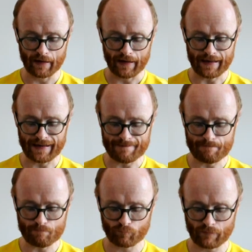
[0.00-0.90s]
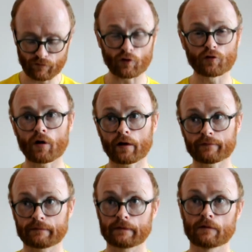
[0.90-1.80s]
Um, they're not
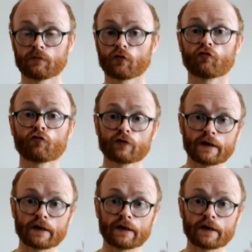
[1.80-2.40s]
they're certainly